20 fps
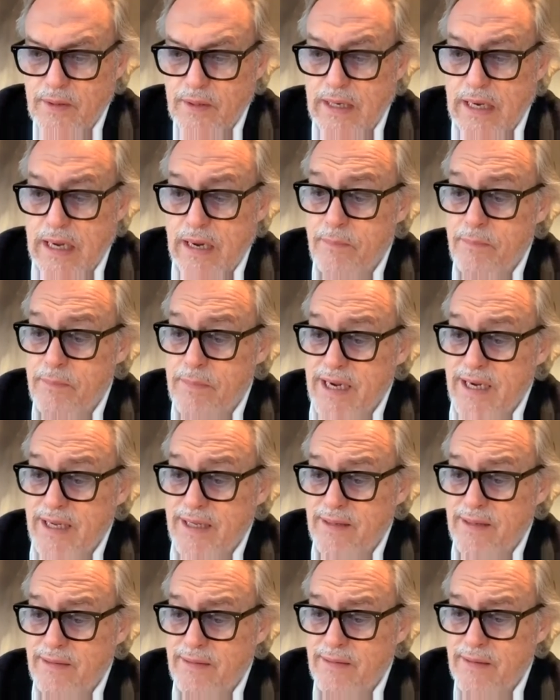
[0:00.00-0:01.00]
and
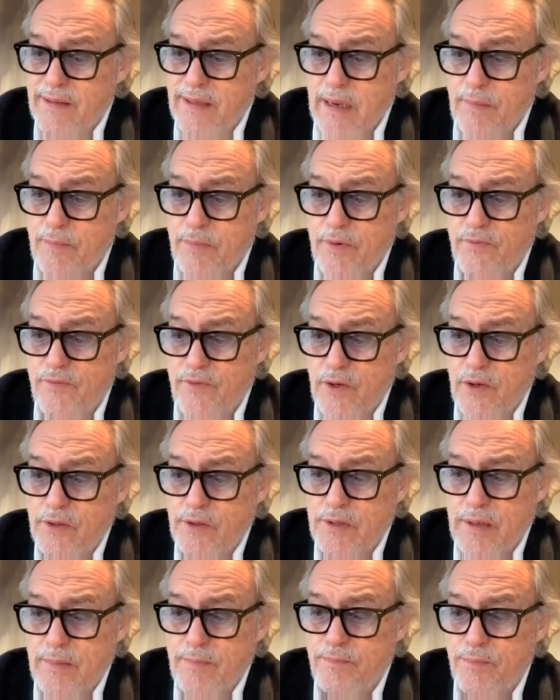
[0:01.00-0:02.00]
made a
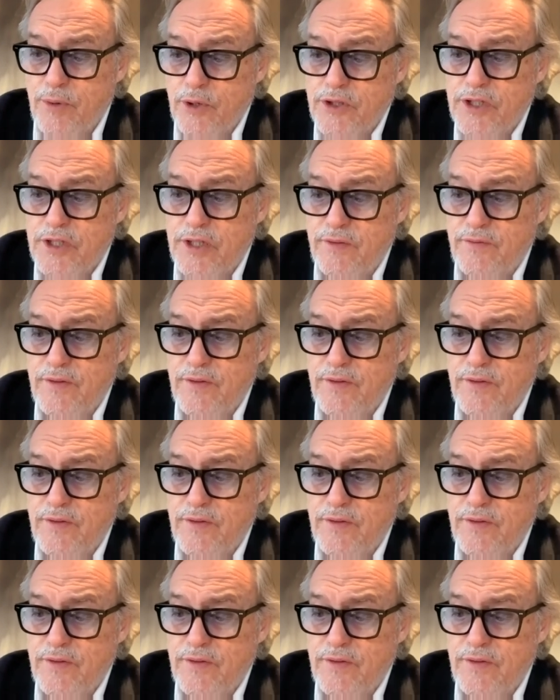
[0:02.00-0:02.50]
profound and positive